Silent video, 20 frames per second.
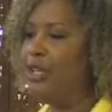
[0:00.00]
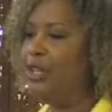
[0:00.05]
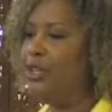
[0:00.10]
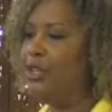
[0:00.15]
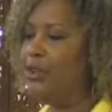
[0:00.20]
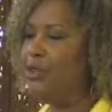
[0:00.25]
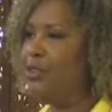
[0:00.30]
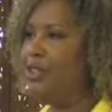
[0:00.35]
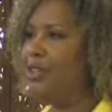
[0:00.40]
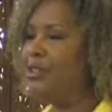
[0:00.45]

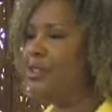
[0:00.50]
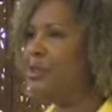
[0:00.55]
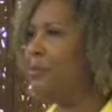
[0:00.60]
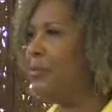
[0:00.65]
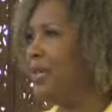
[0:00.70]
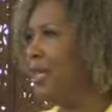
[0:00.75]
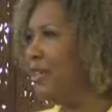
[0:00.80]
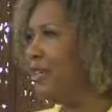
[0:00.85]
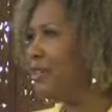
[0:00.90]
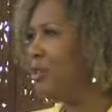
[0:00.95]
you know, there's a
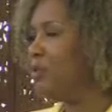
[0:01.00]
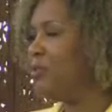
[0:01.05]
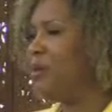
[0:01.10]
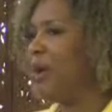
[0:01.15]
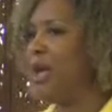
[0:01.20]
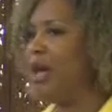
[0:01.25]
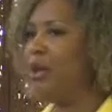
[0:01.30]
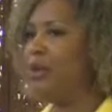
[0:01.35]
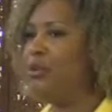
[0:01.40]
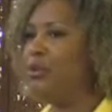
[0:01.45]
piece
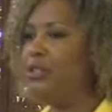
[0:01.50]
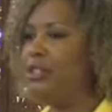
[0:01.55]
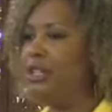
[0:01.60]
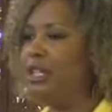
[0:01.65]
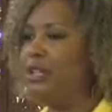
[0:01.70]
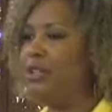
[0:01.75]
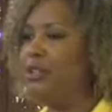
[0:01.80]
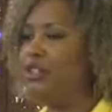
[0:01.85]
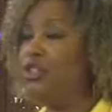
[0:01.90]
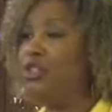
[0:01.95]
around,
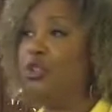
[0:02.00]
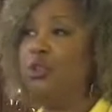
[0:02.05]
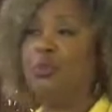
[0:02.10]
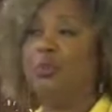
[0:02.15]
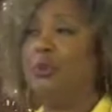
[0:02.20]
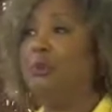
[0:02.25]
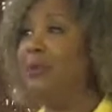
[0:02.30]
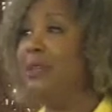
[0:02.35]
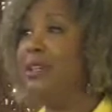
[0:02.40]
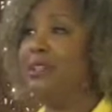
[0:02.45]
should
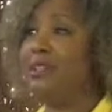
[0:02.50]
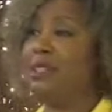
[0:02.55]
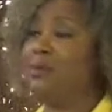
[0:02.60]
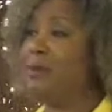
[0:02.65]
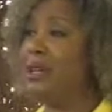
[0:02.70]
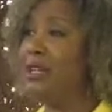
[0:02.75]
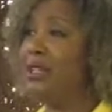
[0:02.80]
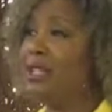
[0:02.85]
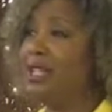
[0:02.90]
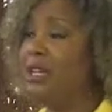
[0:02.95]
we be
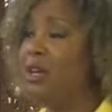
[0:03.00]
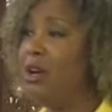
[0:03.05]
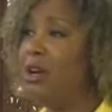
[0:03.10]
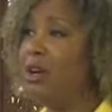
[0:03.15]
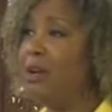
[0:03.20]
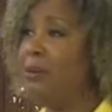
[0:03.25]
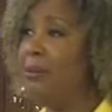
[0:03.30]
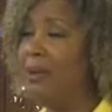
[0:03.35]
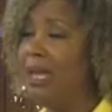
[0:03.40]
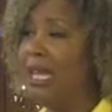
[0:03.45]
expecting
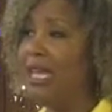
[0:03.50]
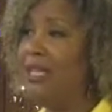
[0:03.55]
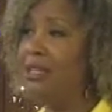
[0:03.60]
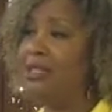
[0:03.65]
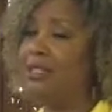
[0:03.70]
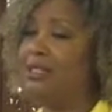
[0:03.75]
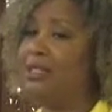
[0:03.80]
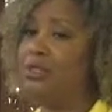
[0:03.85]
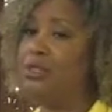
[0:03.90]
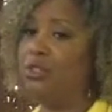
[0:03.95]
our mate